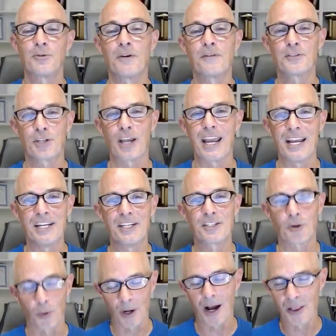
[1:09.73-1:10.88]
to have changed,
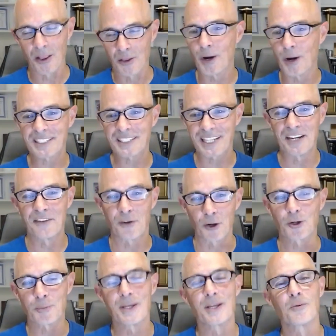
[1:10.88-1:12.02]
or otherwise kind of
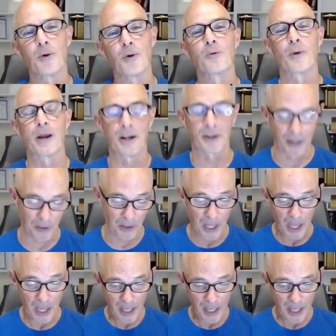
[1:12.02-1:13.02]
irked me in one way or another.